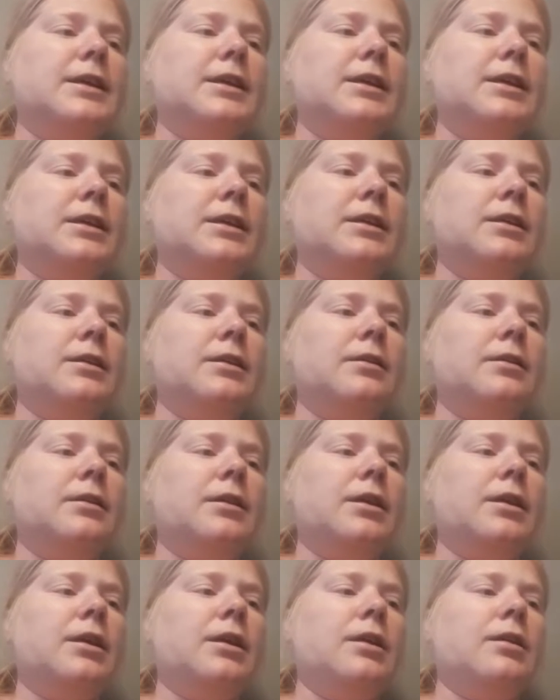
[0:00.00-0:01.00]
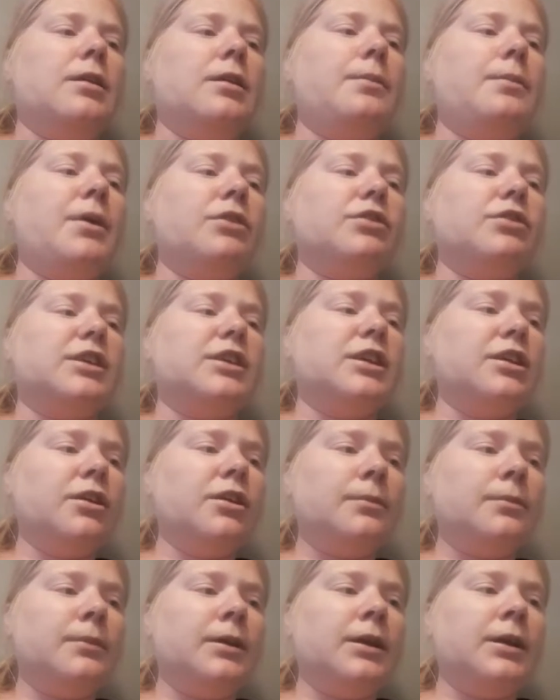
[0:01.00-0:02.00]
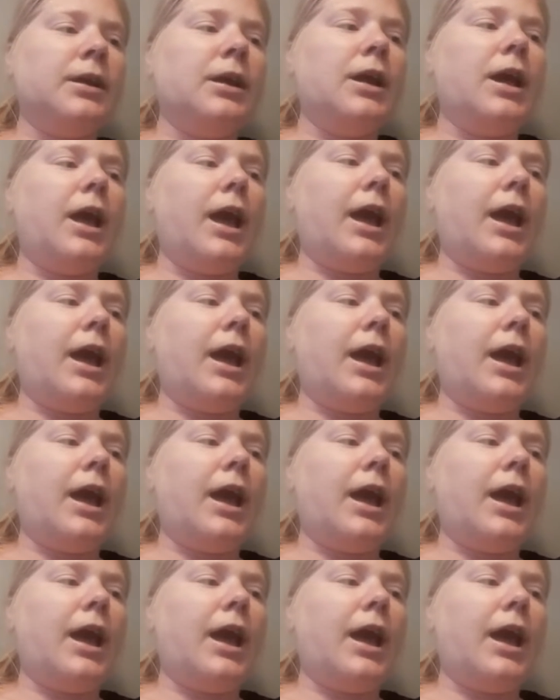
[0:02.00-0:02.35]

He is about to kill me,